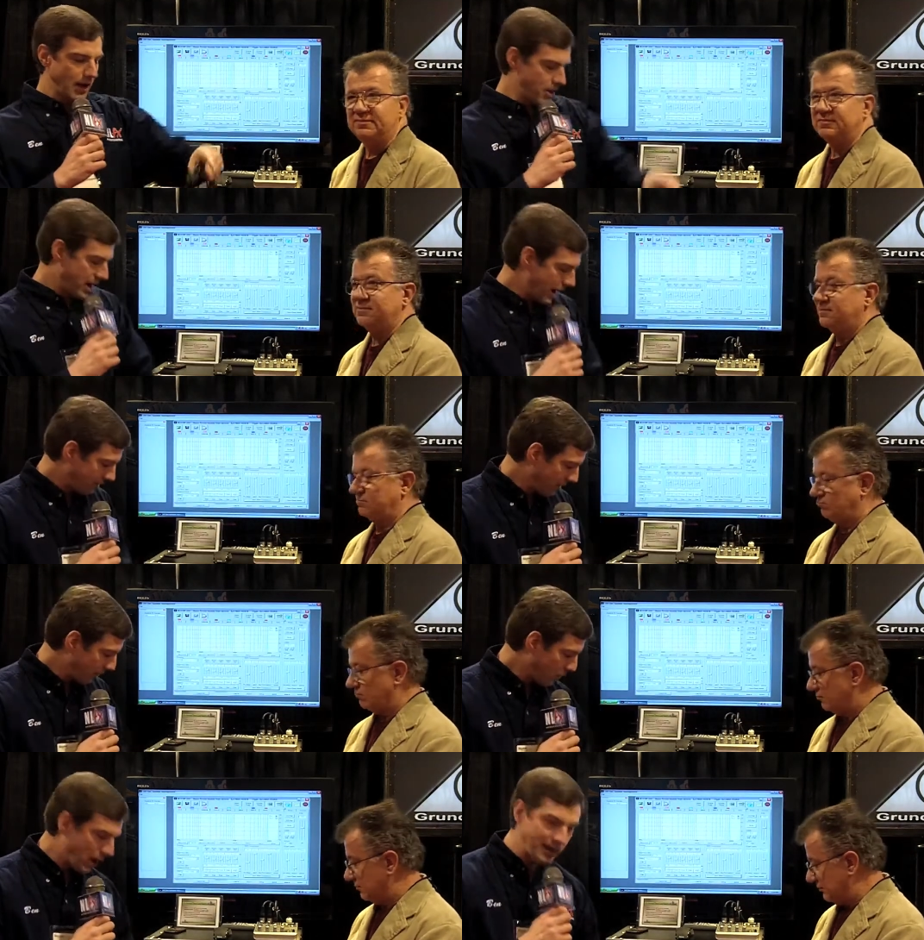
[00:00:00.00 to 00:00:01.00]
Speaker 1: and you got
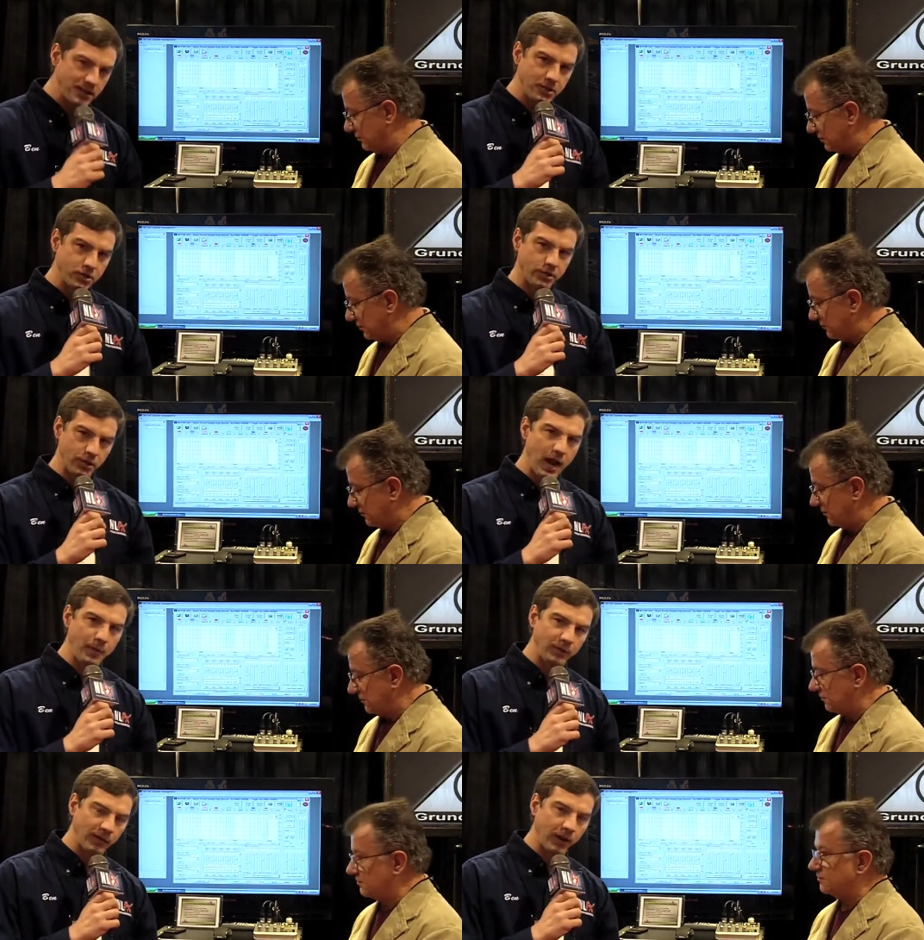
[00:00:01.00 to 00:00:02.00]
the processors with your
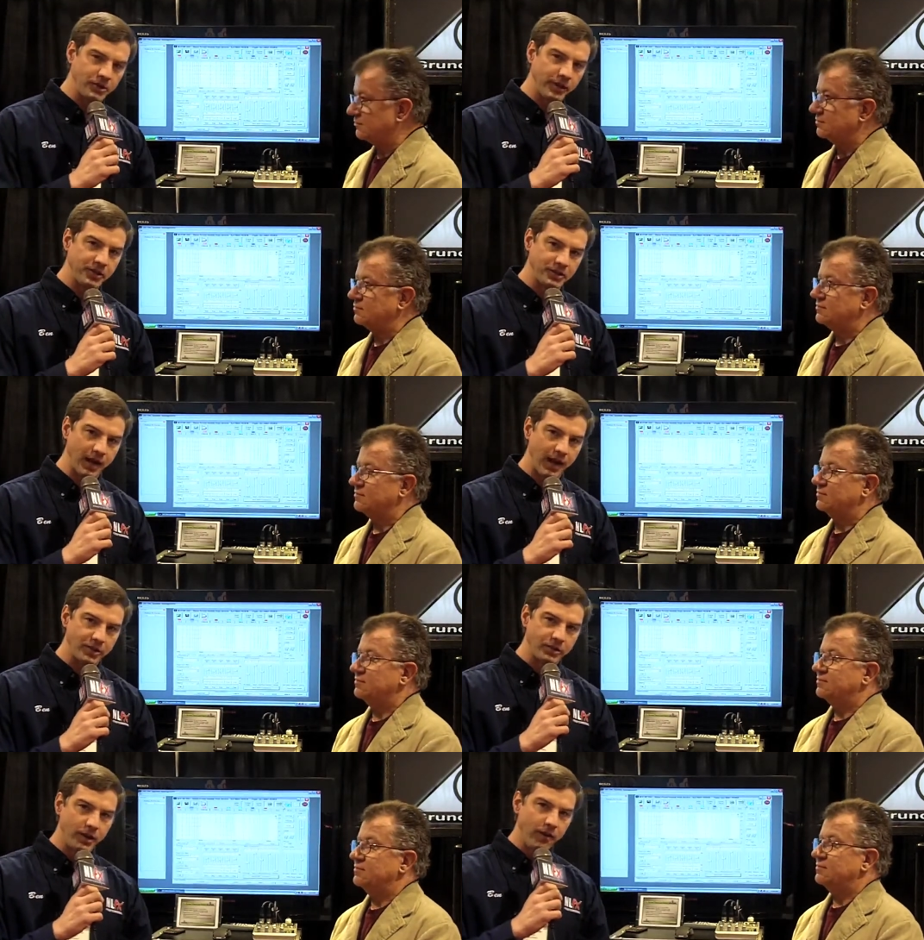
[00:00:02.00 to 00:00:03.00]
amplifiers on the
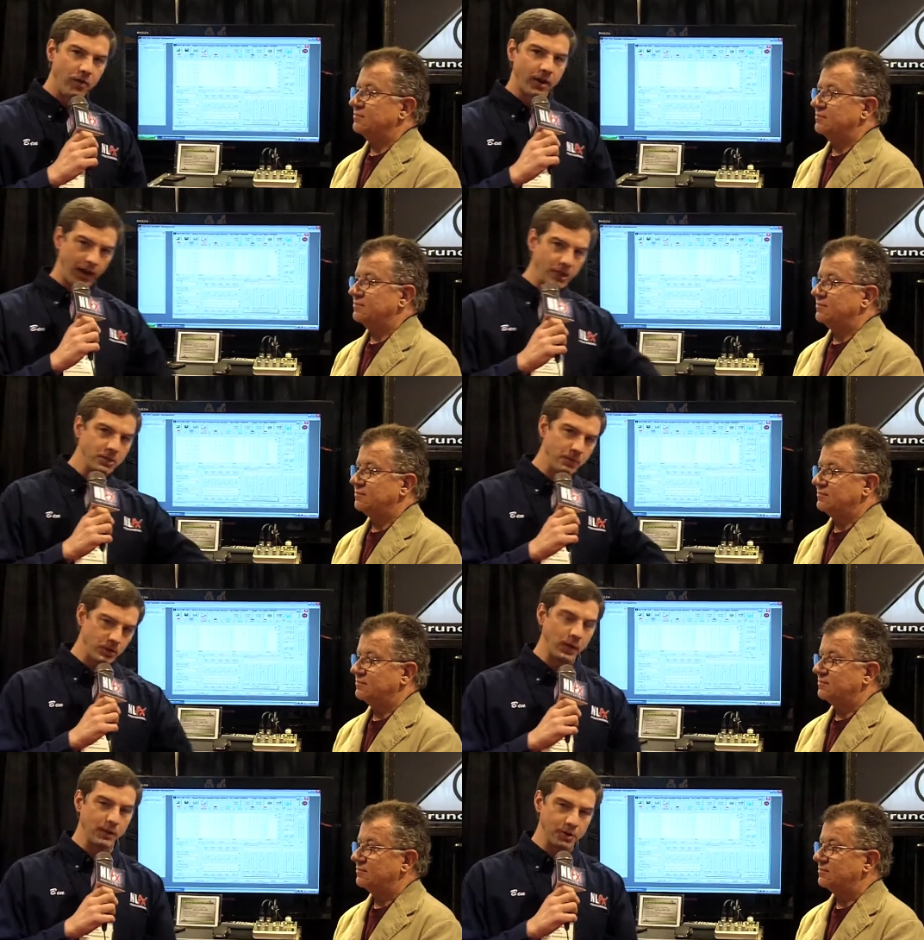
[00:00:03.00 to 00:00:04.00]
stage. The connection
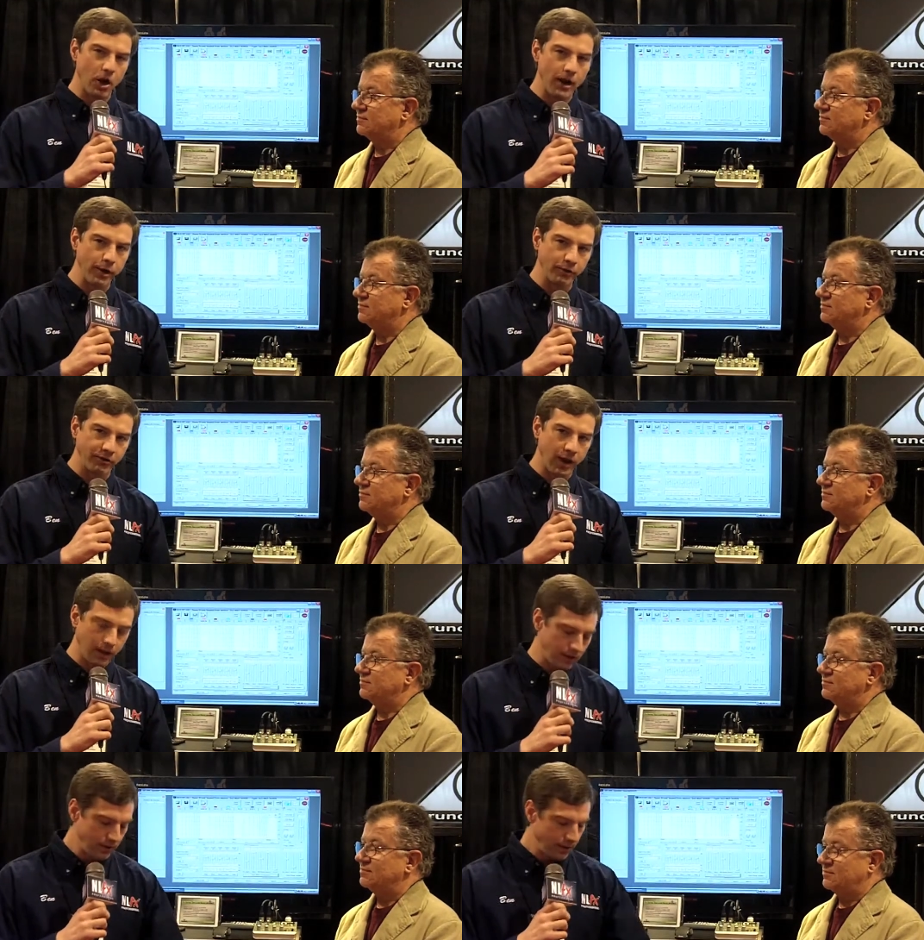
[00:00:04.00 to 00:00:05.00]
between them is an audio snake.